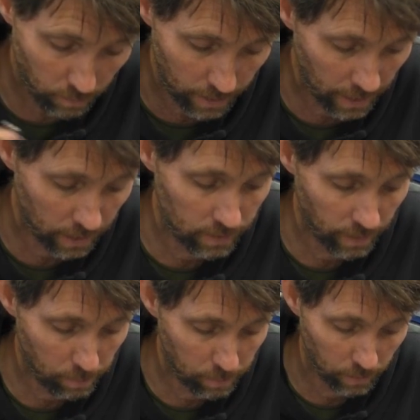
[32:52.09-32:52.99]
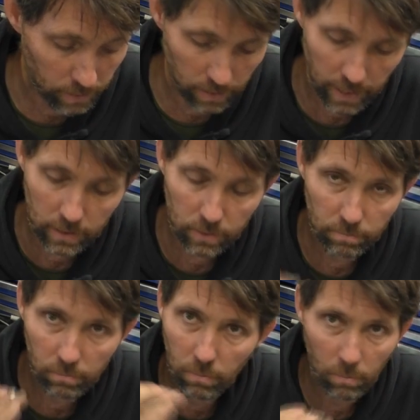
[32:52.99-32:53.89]
regardless of outboard, so that's
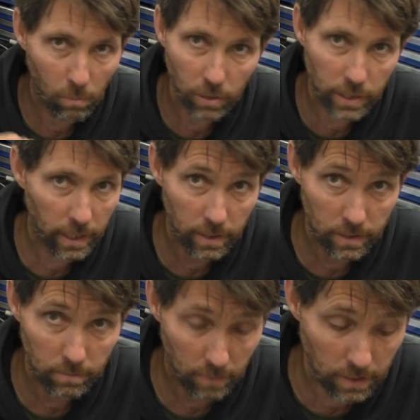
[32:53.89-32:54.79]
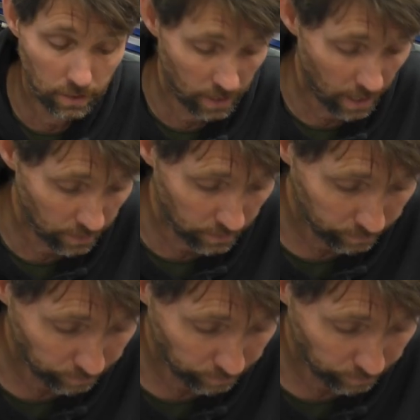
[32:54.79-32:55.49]
what you get as, as a standard.